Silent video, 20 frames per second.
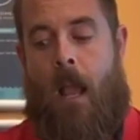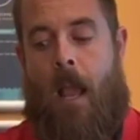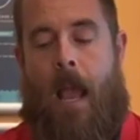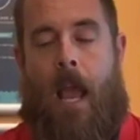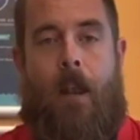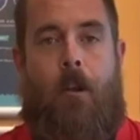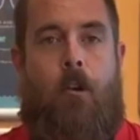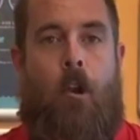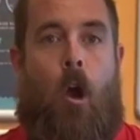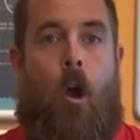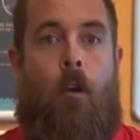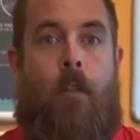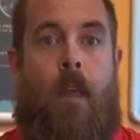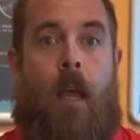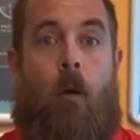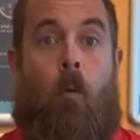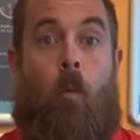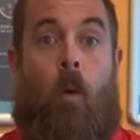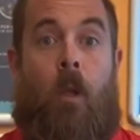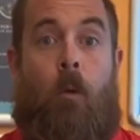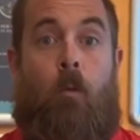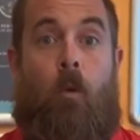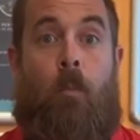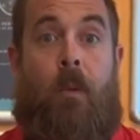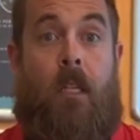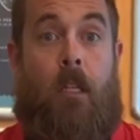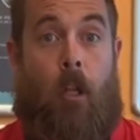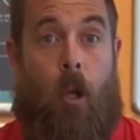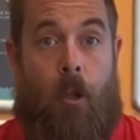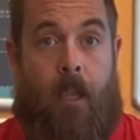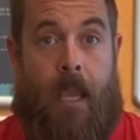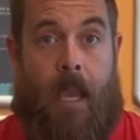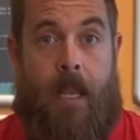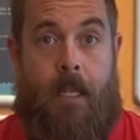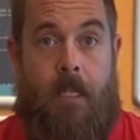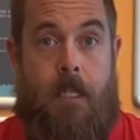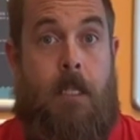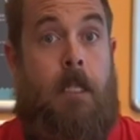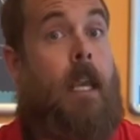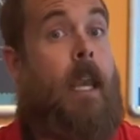and know that we will be
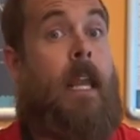located